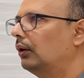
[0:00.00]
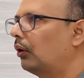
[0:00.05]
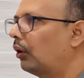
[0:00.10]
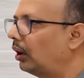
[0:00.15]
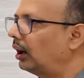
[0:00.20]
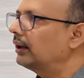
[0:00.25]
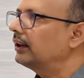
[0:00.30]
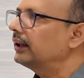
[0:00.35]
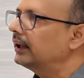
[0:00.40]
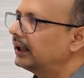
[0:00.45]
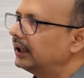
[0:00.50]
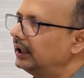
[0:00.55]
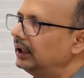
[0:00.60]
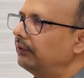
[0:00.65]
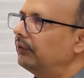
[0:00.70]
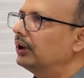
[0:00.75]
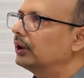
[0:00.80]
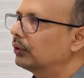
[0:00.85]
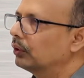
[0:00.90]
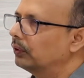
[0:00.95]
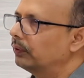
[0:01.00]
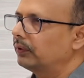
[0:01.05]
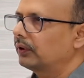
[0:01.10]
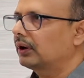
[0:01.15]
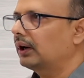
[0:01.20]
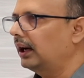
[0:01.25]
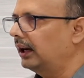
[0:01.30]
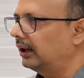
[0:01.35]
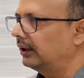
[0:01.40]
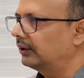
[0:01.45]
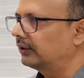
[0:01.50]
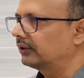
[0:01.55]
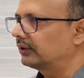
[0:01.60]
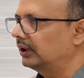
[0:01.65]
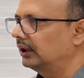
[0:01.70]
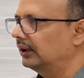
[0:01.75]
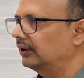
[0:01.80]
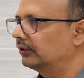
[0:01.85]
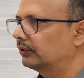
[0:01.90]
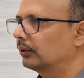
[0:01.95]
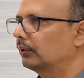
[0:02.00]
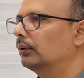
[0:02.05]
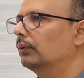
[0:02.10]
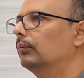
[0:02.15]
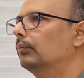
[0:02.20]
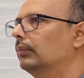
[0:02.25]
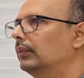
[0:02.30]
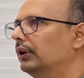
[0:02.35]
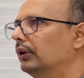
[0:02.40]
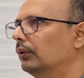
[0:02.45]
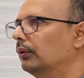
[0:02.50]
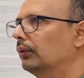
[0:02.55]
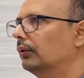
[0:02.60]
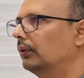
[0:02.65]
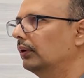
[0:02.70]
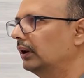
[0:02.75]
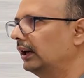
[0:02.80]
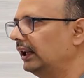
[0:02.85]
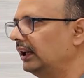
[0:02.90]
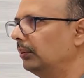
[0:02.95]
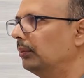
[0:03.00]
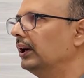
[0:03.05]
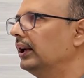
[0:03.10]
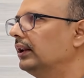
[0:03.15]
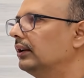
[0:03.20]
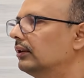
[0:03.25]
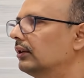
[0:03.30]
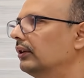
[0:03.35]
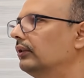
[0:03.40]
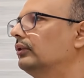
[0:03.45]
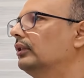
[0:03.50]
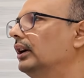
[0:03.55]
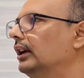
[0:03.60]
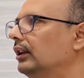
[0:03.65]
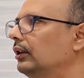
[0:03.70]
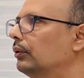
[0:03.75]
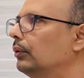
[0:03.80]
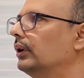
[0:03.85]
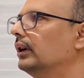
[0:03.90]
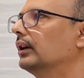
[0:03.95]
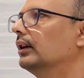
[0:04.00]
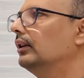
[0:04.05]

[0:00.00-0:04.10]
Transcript: or they can even go for higher studies. So anybody interested in doing